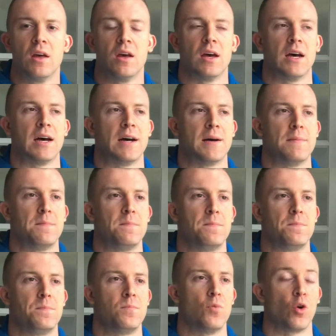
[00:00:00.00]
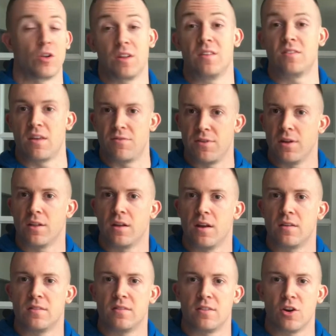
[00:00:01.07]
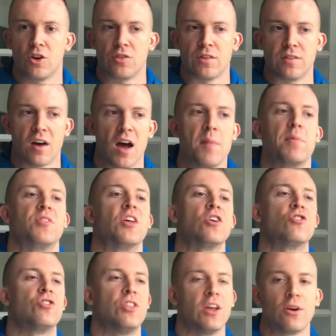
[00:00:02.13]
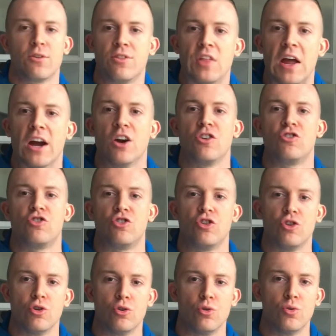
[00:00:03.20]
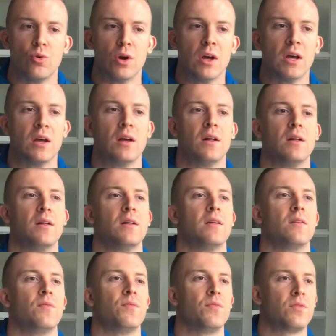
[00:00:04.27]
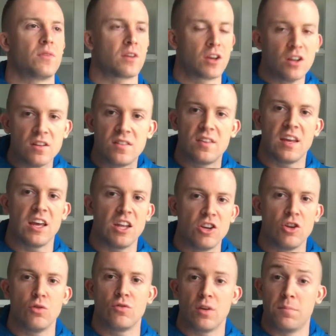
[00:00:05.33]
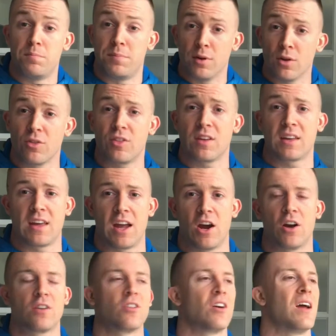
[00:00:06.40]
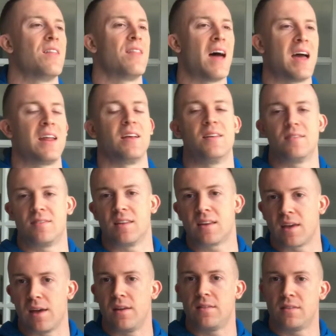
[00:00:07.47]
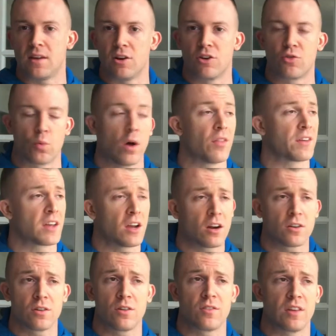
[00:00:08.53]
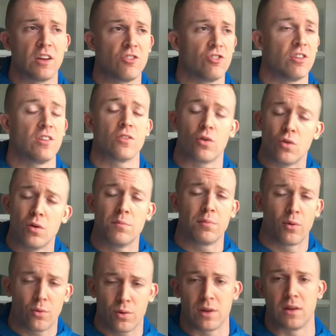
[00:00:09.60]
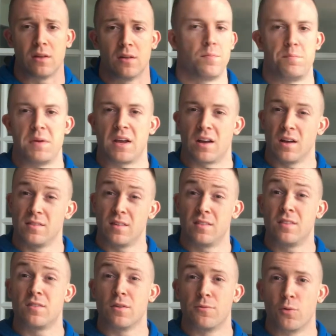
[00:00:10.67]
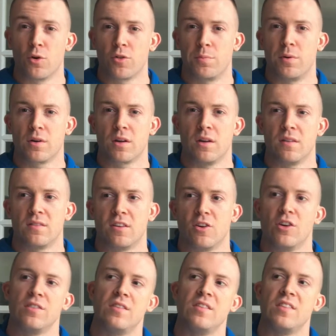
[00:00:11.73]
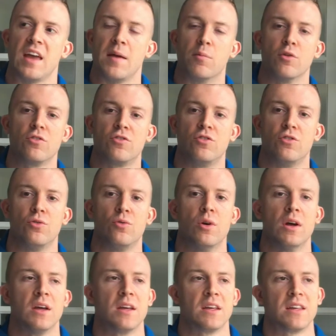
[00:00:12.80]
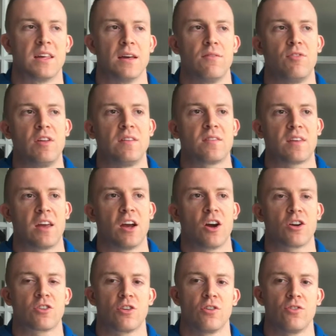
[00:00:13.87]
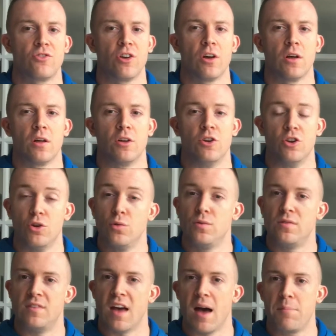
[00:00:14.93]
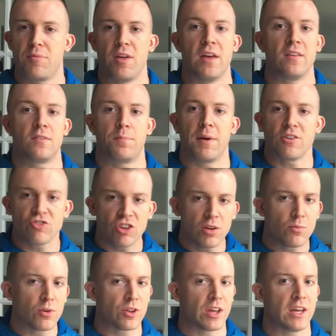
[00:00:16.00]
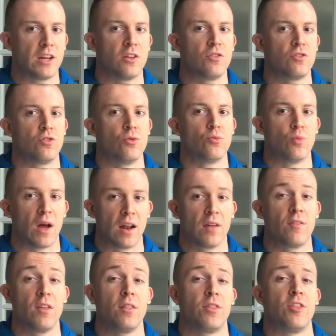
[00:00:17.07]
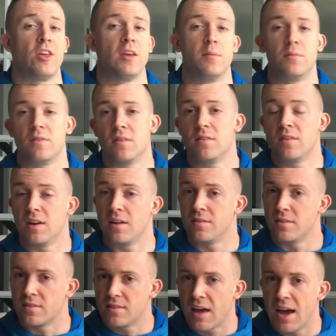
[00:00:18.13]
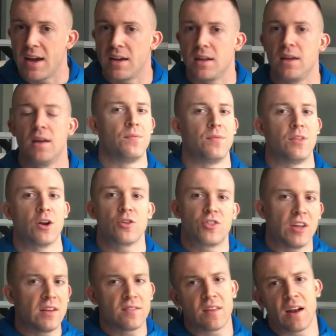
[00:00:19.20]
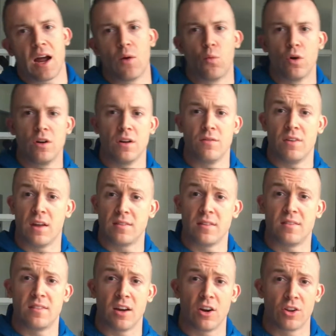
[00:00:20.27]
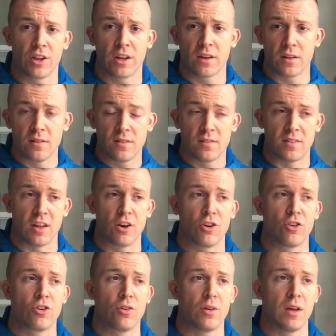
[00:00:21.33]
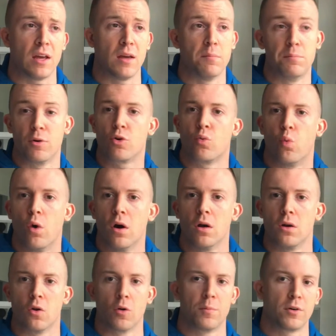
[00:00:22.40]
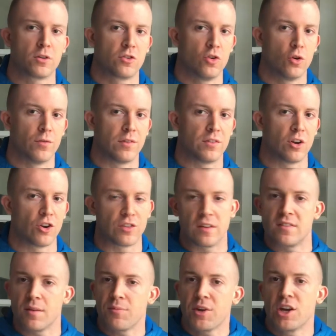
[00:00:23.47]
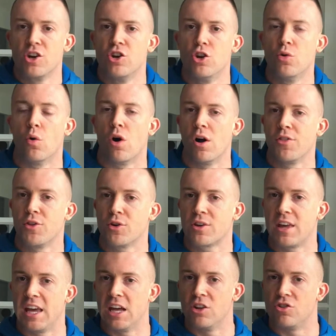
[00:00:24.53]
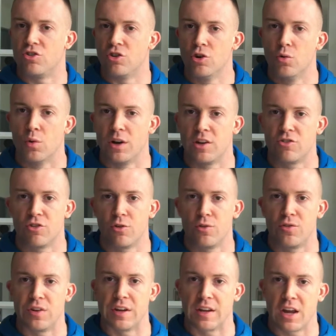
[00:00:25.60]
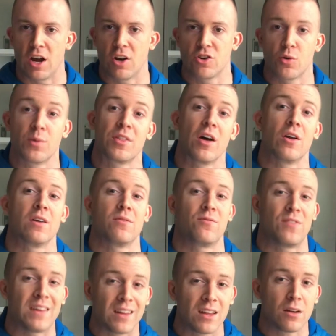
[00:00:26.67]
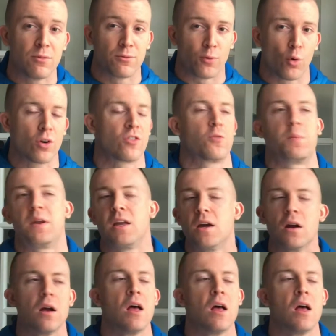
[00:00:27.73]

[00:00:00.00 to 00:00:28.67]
or at least they feel unnecessary at the time, but they're there to continue to build the character, and that is the case here as well. The characterization is on point. Because this is the 4th book in a series, he's able to give these characters new depth, especially related to relevant themes in today's society. There are things that I wouldn't have necessarily considered in book 1 or book 2 of a series. It's something a new author can't do when introducing a character without it feeling forced, but here